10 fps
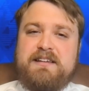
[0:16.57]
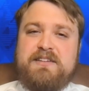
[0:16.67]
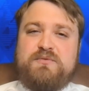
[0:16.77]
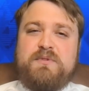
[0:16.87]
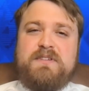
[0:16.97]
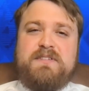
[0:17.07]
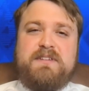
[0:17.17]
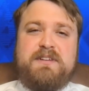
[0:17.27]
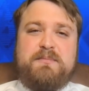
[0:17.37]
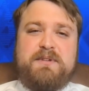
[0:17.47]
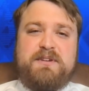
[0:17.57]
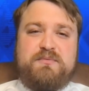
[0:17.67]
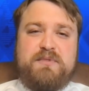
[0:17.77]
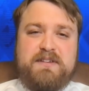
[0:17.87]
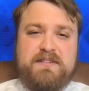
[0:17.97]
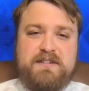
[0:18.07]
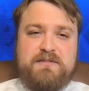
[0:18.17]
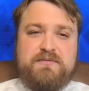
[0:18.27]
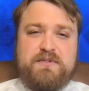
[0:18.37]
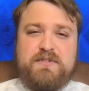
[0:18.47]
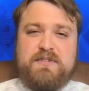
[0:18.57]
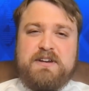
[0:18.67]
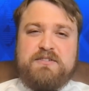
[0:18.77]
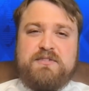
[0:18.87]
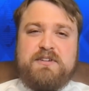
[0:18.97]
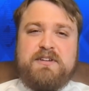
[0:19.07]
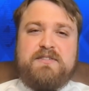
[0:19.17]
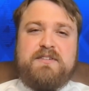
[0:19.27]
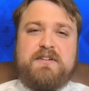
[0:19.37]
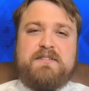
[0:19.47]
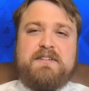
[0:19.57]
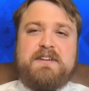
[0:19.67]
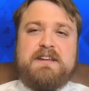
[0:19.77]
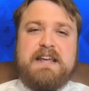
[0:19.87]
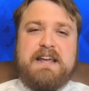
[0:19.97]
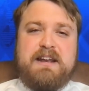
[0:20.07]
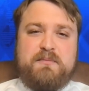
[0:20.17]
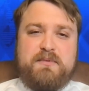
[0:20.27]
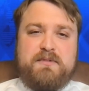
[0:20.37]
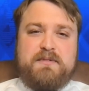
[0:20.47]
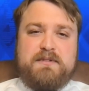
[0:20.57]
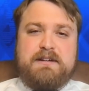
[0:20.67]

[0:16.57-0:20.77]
has recently been arrested for sexually assaulting animals.